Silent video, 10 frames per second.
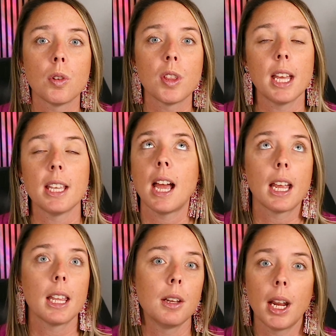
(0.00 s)
that is
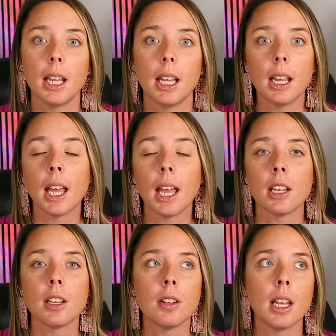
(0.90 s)
highly rated
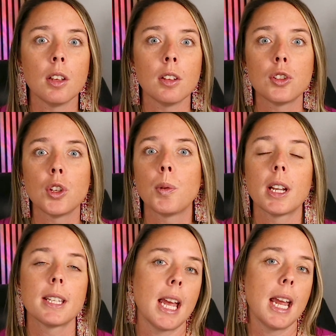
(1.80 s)
and is super
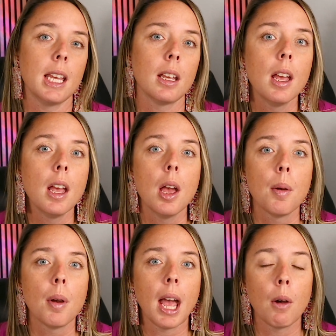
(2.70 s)
exciting.
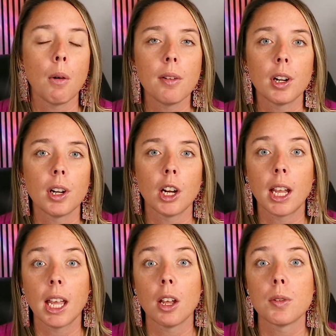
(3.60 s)
However, your
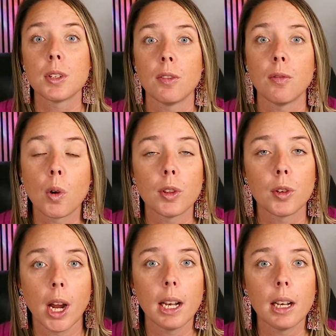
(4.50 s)
kiddo is in 4th
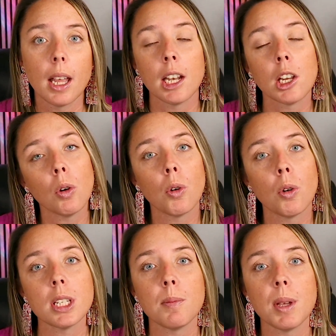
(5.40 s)
grade and you're going
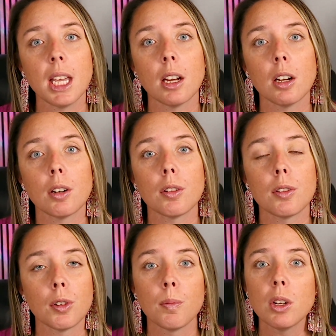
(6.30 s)
to be here
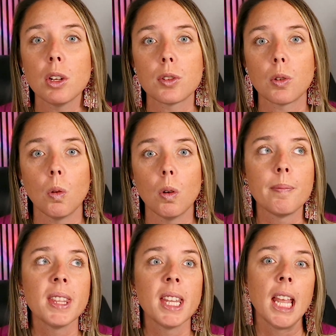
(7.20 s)
through middle school.
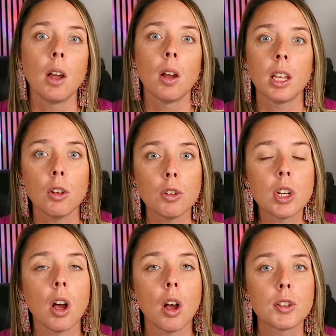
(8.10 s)
You should
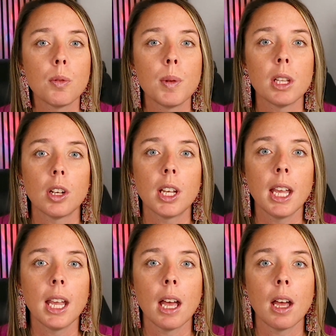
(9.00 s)
also be
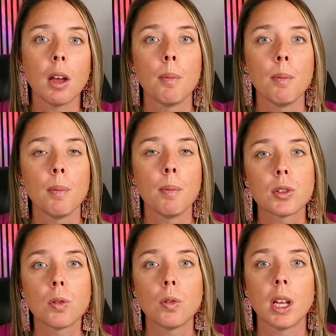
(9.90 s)
looking at what middle
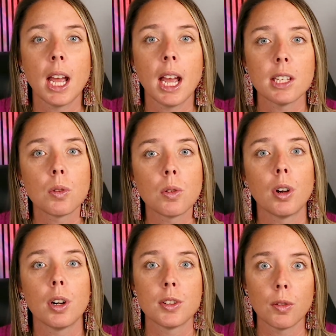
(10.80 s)
school and high school
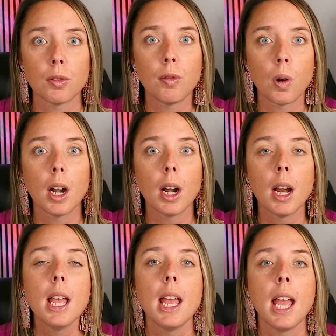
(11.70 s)
are zoned for.
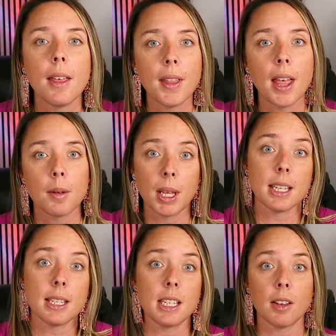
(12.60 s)
And that,
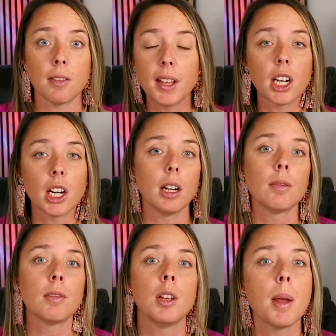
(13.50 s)
because it's a feeder,
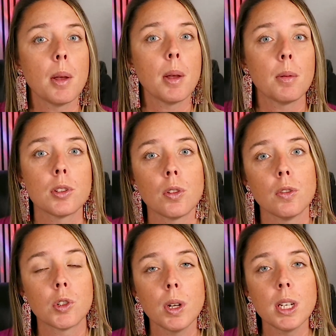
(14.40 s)
you might be able to school of
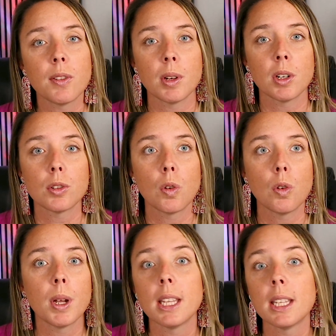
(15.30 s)
choice for middle school,
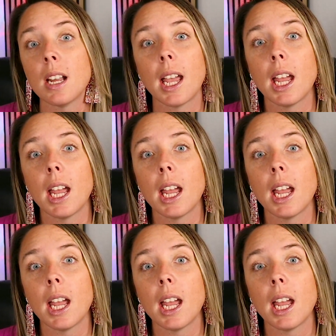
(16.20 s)
but it's not